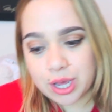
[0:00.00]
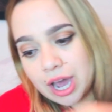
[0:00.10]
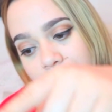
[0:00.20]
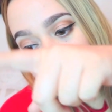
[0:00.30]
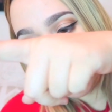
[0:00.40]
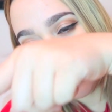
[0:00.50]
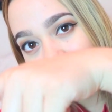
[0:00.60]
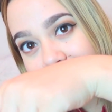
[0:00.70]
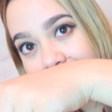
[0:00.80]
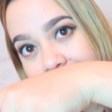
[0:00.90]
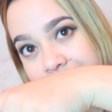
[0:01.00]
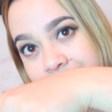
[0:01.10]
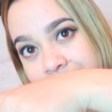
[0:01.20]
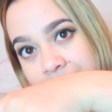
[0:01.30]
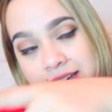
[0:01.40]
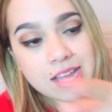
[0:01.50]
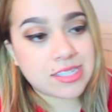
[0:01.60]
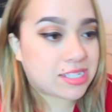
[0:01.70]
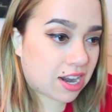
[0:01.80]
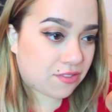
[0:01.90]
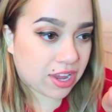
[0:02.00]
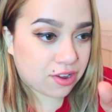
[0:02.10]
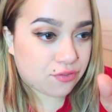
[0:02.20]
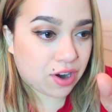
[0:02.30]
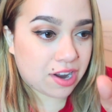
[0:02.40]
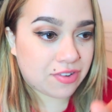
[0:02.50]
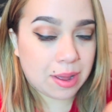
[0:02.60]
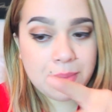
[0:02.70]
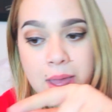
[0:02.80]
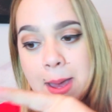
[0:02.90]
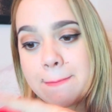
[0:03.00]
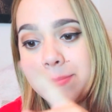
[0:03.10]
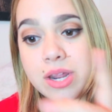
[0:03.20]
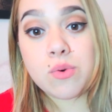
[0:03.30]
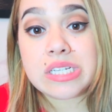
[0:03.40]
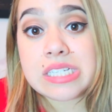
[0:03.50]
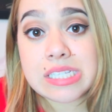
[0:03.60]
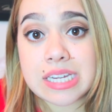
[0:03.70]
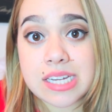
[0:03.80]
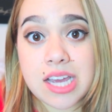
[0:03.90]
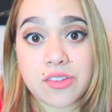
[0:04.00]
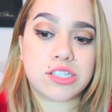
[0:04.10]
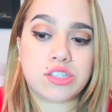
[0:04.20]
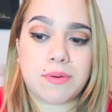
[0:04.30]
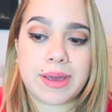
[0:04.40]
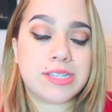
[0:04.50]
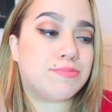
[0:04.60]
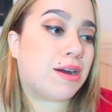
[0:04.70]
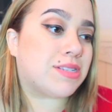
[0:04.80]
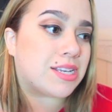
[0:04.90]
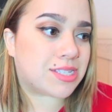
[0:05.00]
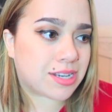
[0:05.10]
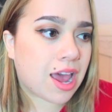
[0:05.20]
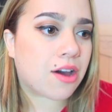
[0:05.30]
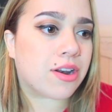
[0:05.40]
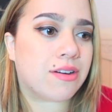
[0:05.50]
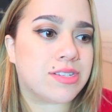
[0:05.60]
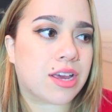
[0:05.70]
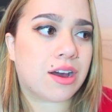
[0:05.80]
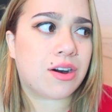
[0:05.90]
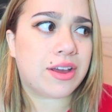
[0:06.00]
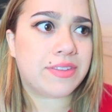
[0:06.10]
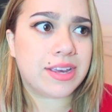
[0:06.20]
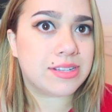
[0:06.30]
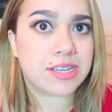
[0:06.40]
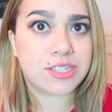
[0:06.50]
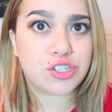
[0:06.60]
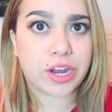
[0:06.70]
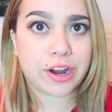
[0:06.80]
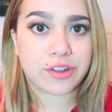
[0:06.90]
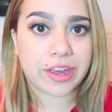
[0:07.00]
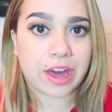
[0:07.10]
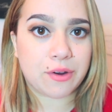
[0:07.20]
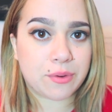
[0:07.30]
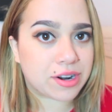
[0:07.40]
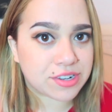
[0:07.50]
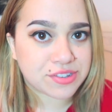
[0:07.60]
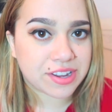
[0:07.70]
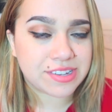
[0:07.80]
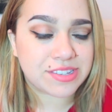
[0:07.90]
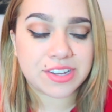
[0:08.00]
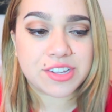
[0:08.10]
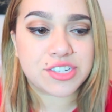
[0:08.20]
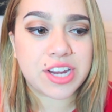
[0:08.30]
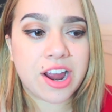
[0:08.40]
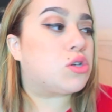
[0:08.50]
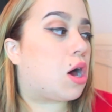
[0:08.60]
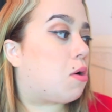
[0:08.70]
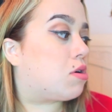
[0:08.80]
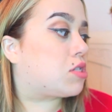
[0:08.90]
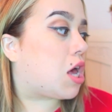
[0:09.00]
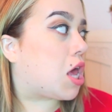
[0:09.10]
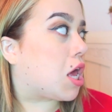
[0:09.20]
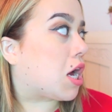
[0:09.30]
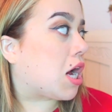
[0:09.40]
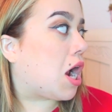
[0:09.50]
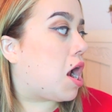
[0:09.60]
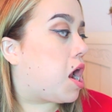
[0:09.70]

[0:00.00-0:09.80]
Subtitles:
kind of going like this instead of like in front of him. But he wasn't sitting down. So my cousin Pat was like, sit down. And I was like, oh, I think it's his chair. Like I don't want to just like steal his chair. So I was like,